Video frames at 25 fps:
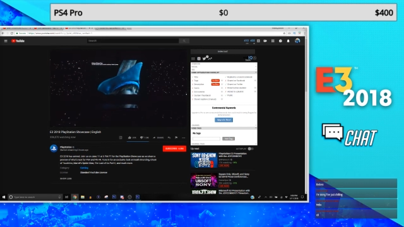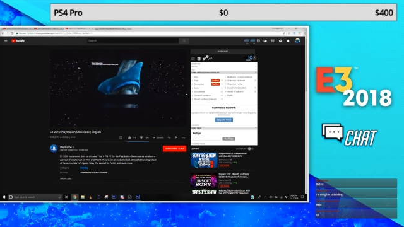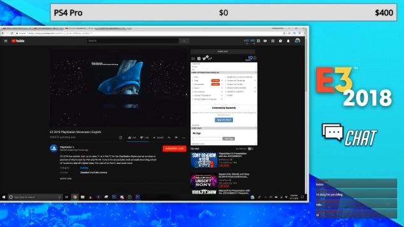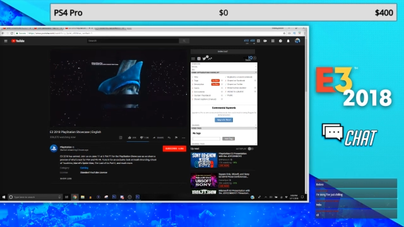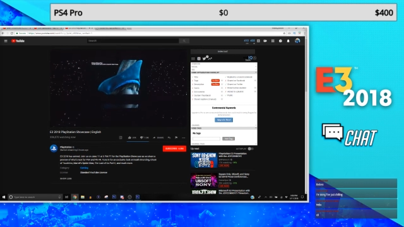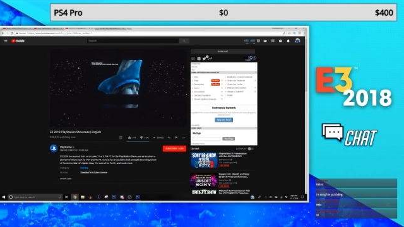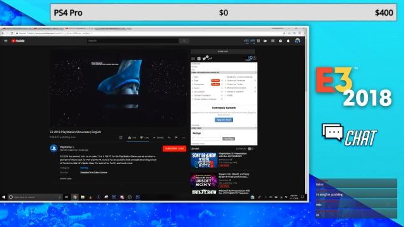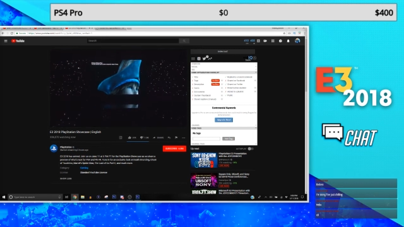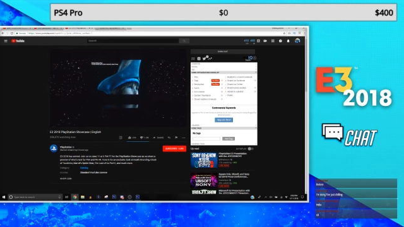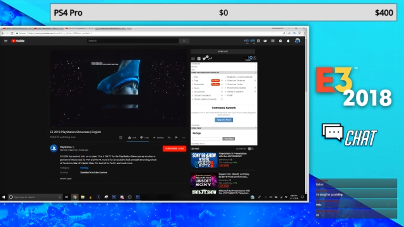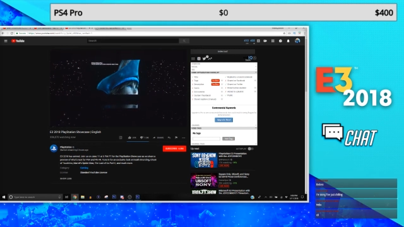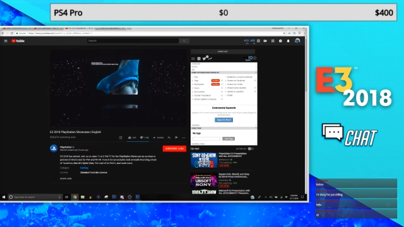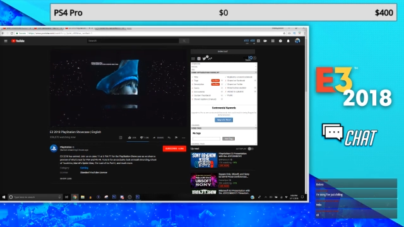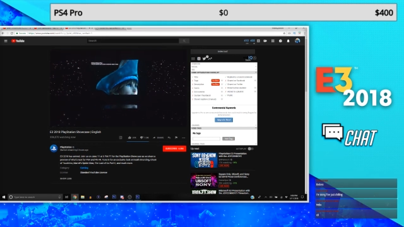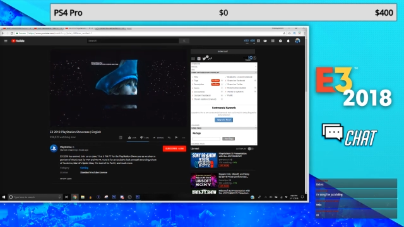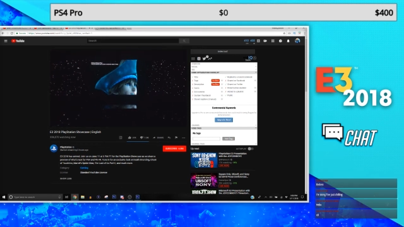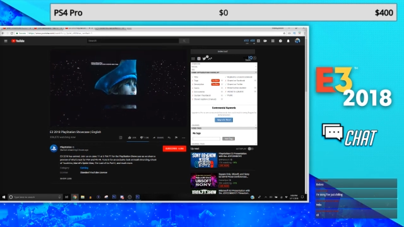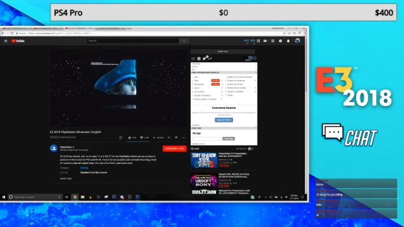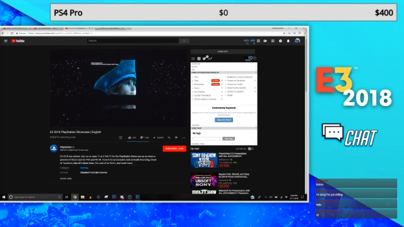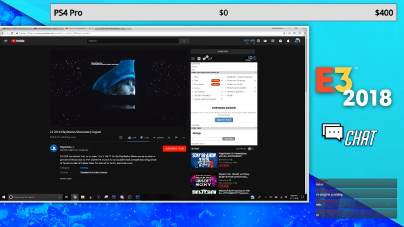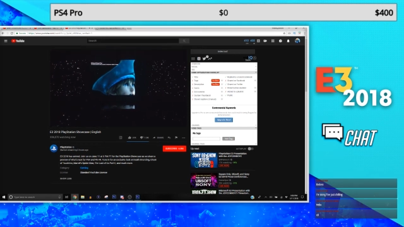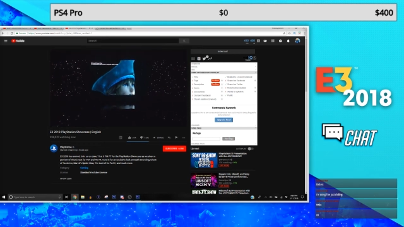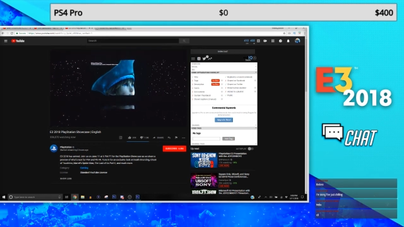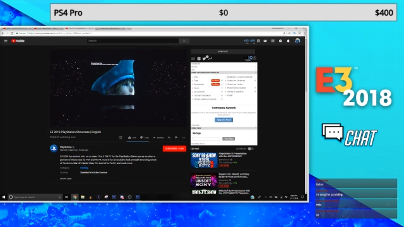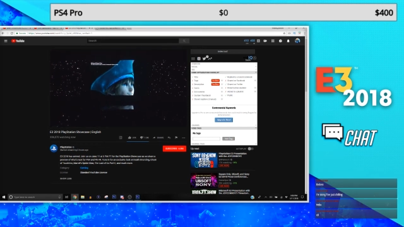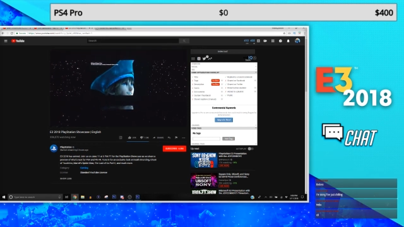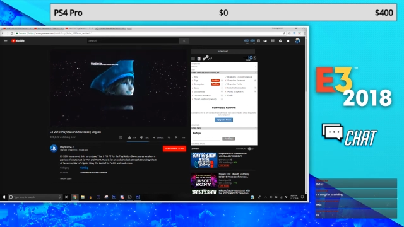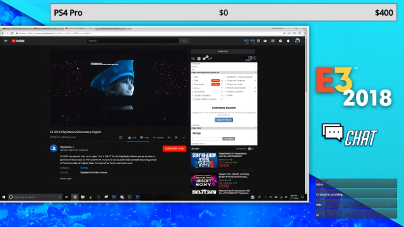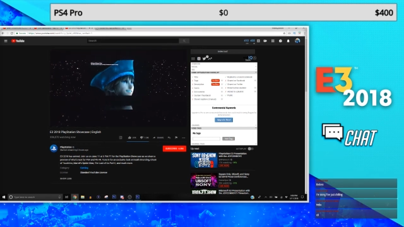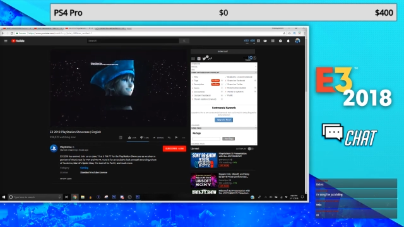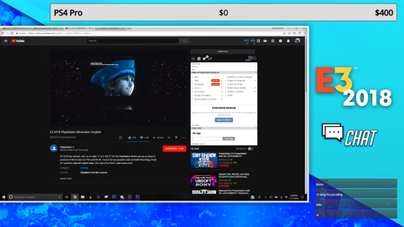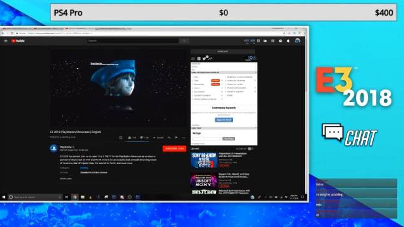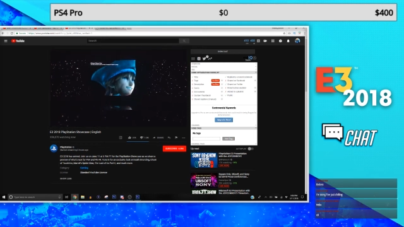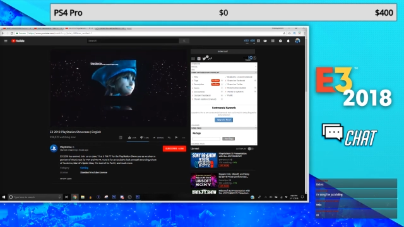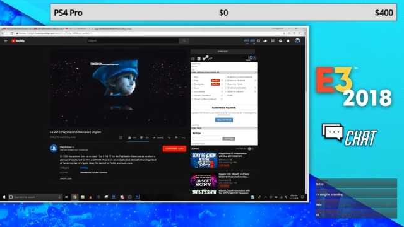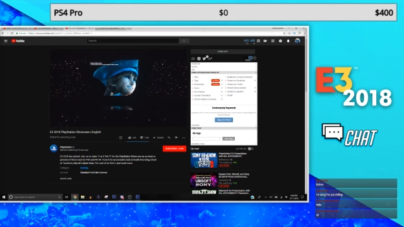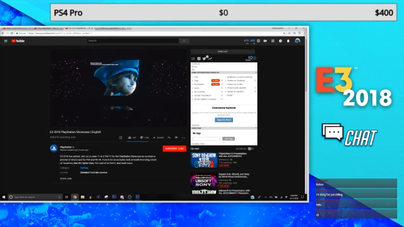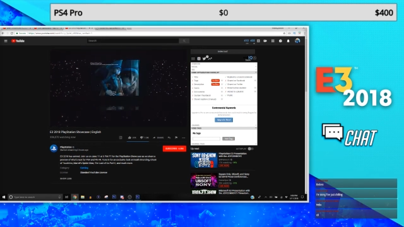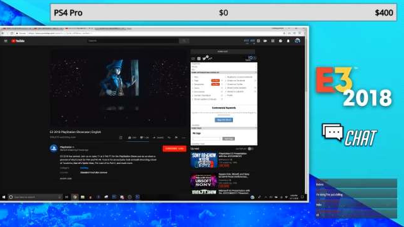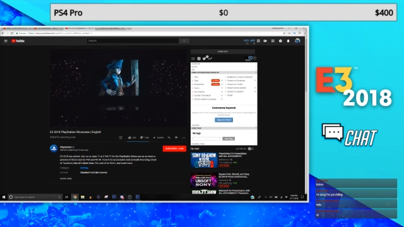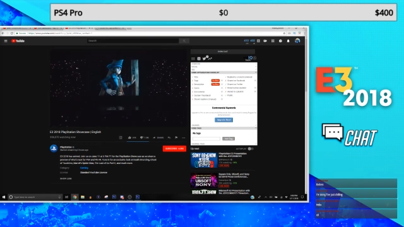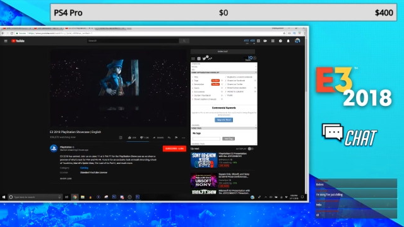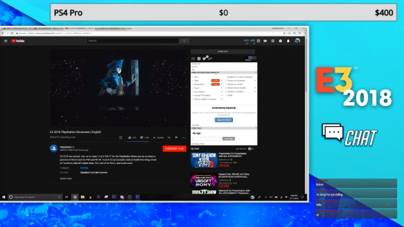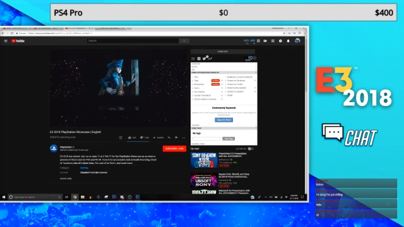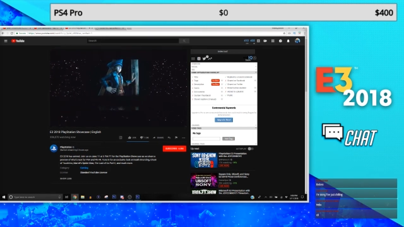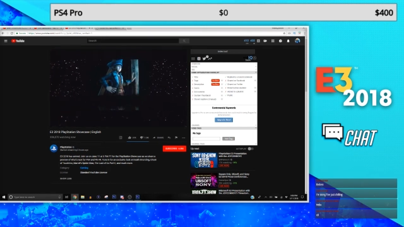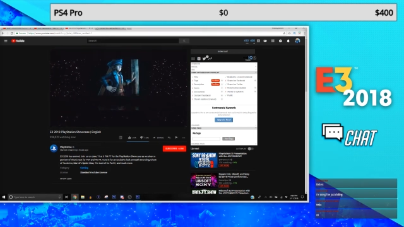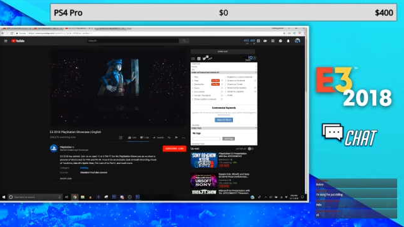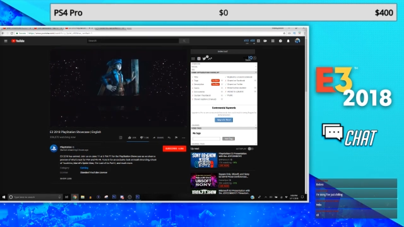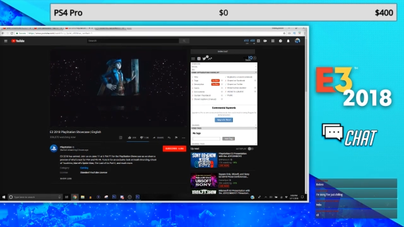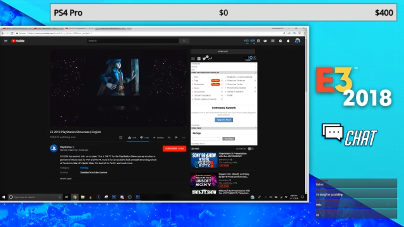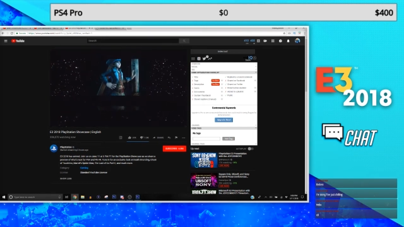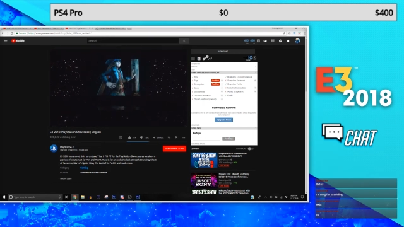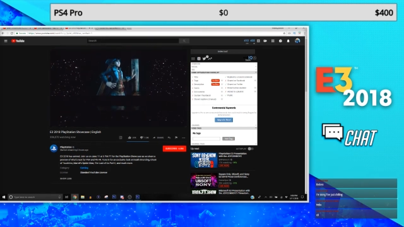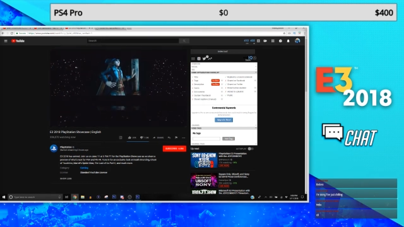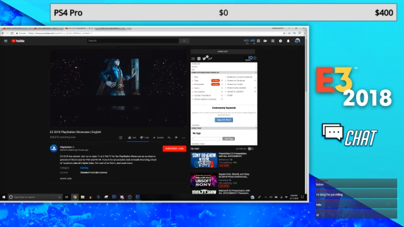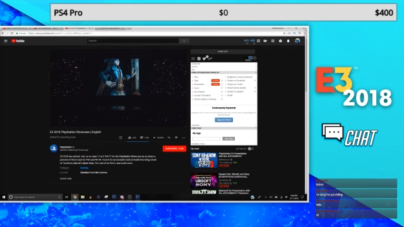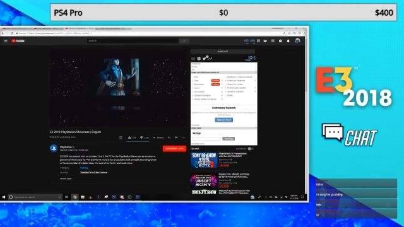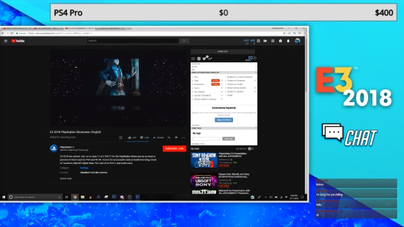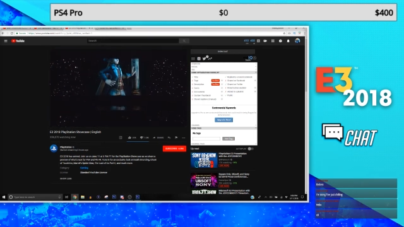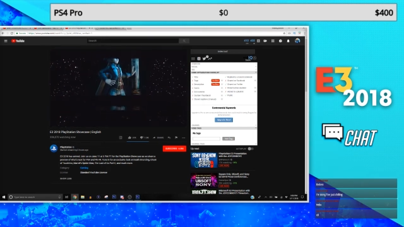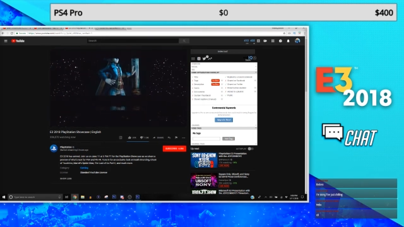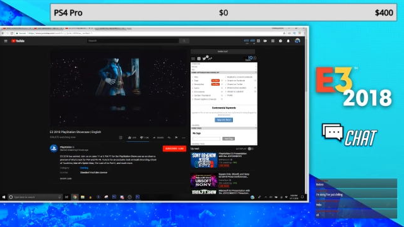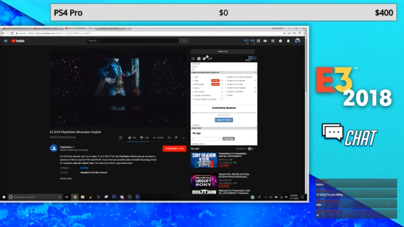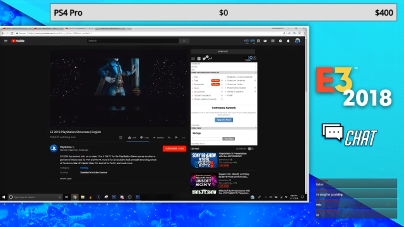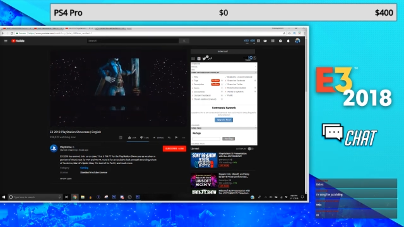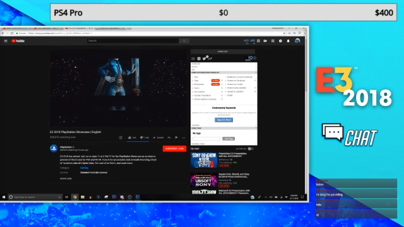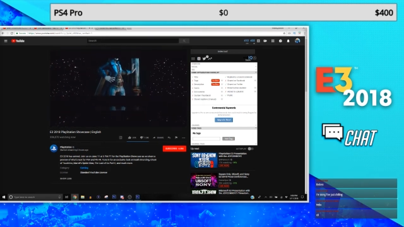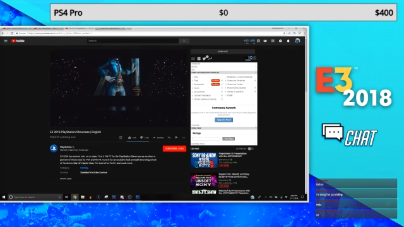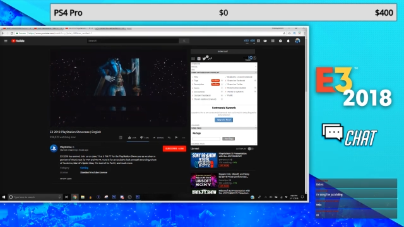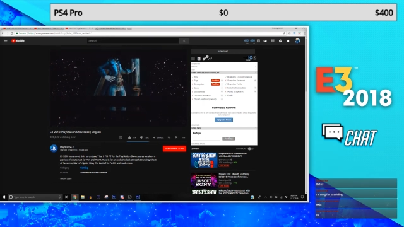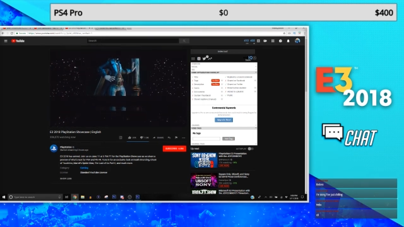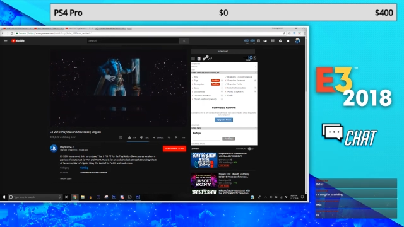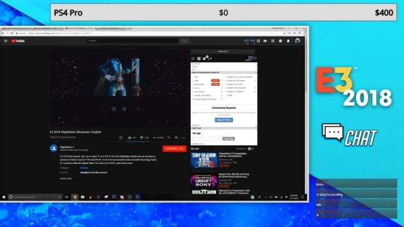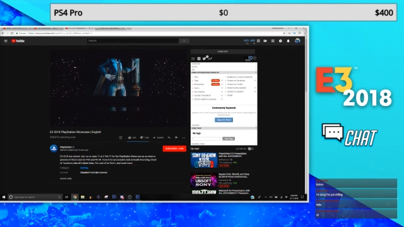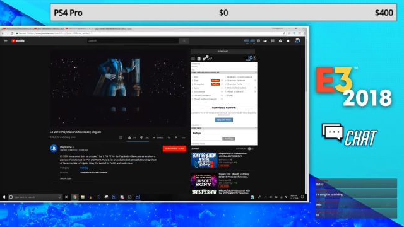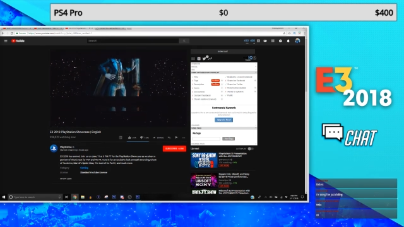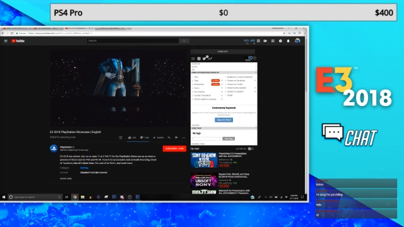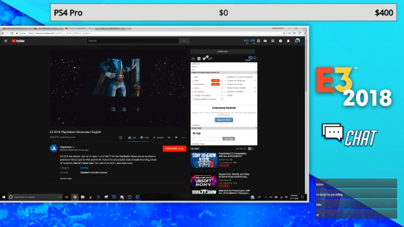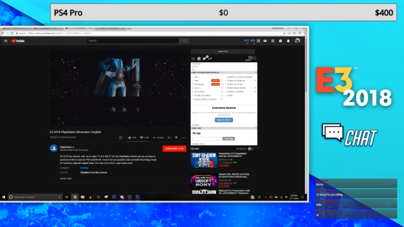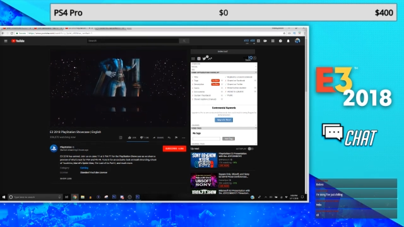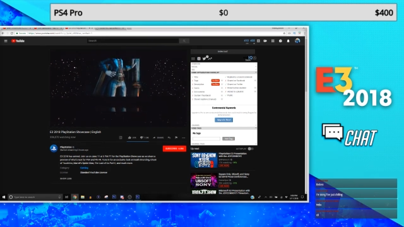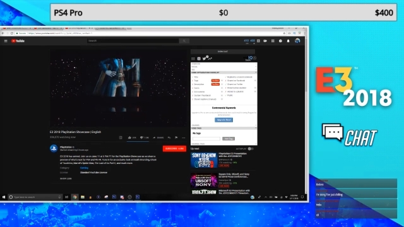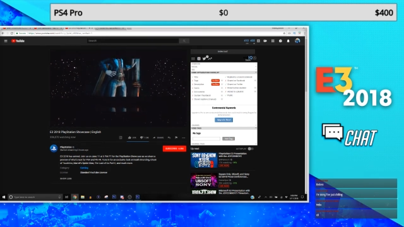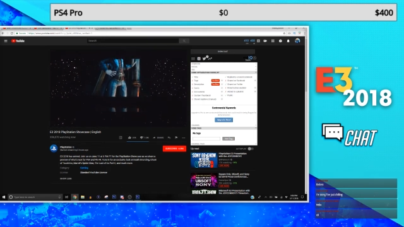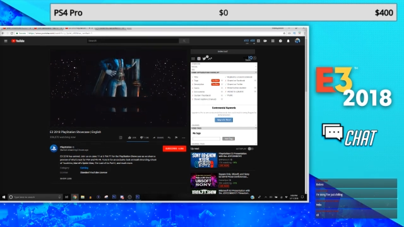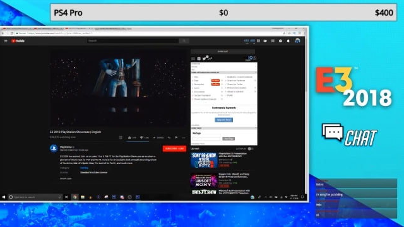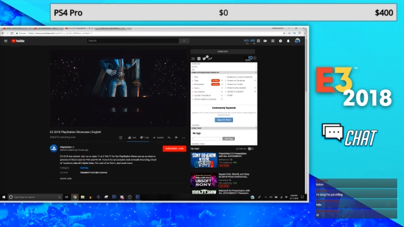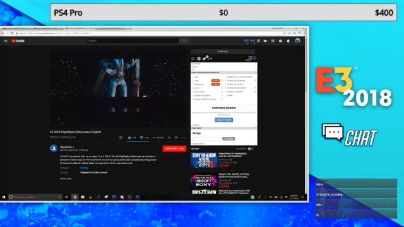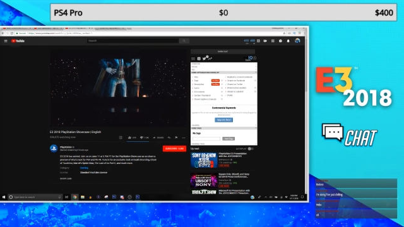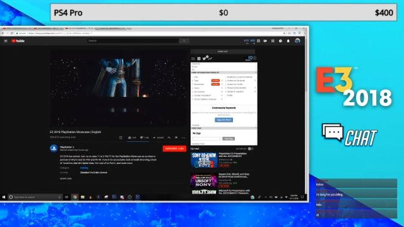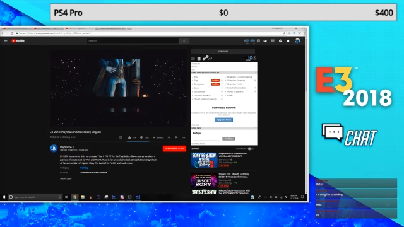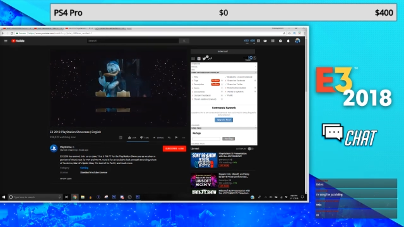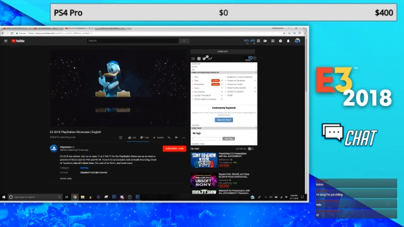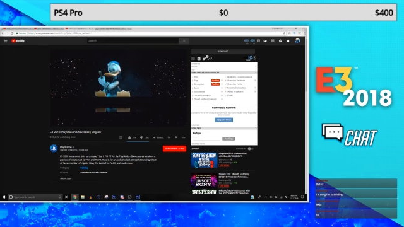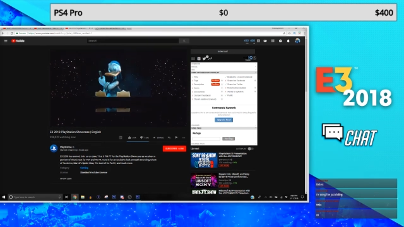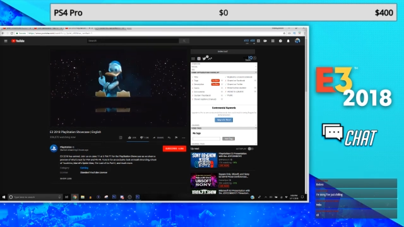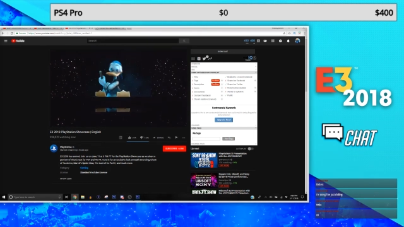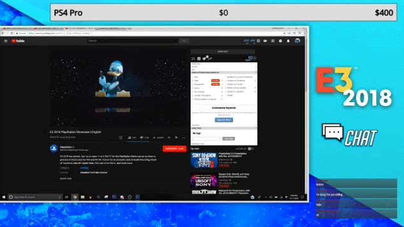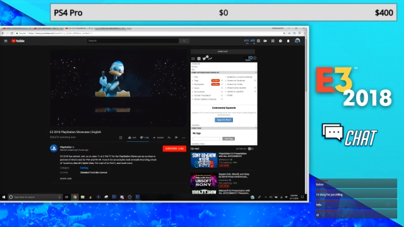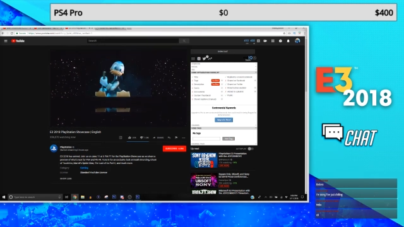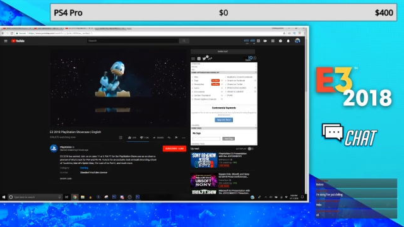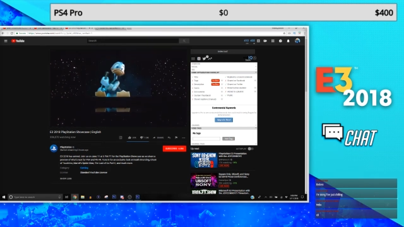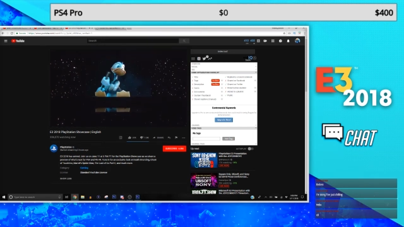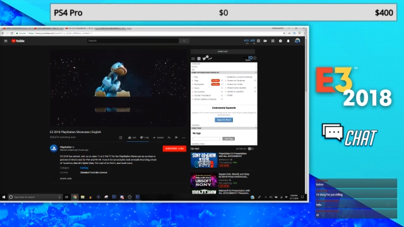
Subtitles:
(no speaker visible)